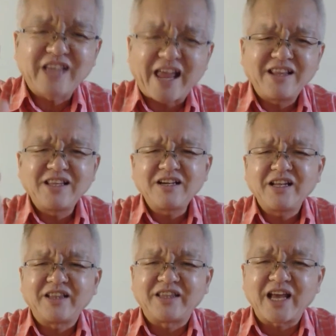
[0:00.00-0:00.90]
tender
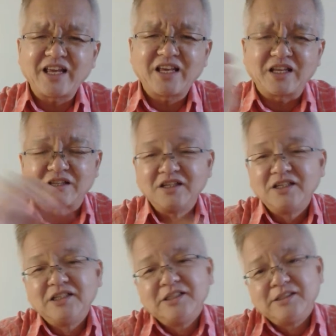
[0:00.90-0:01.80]
and delicate.
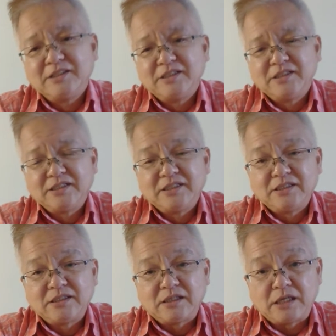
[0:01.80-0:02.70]

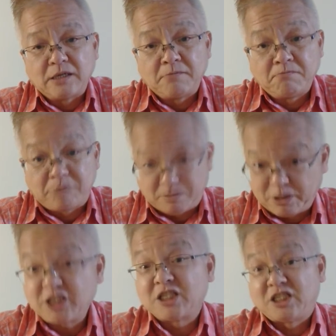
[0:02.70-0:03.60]
But
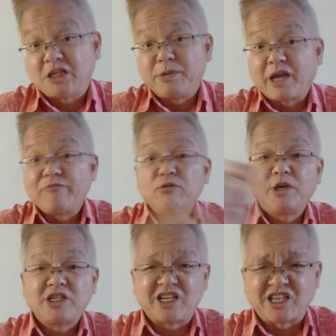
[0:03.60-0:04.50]
just be careful
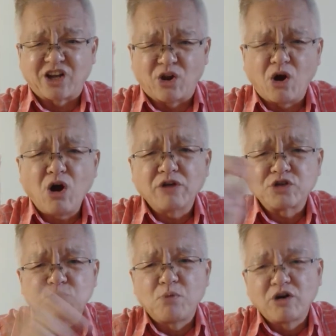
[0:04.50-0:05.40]
because there's a lot of
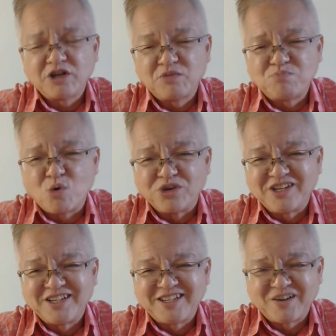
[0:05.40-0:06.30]
small little
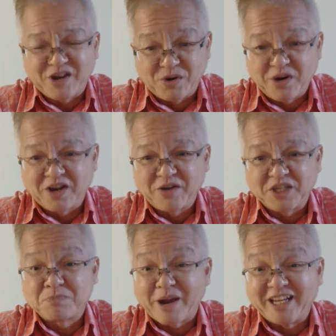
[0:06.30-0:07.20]
bones, quite
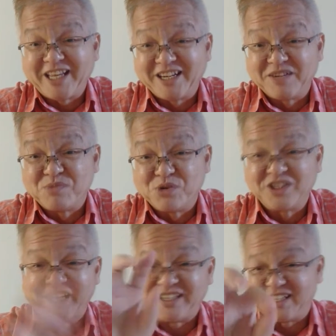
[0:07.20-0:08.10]
spiny little bones,
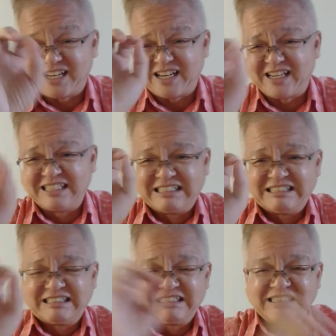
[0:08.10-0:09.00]
and
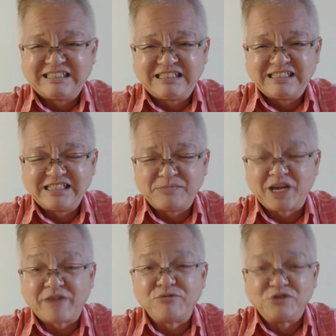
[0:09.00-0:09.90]
be
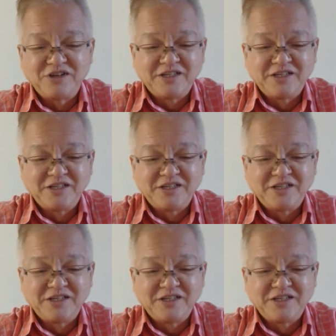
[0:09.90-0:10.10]
careful.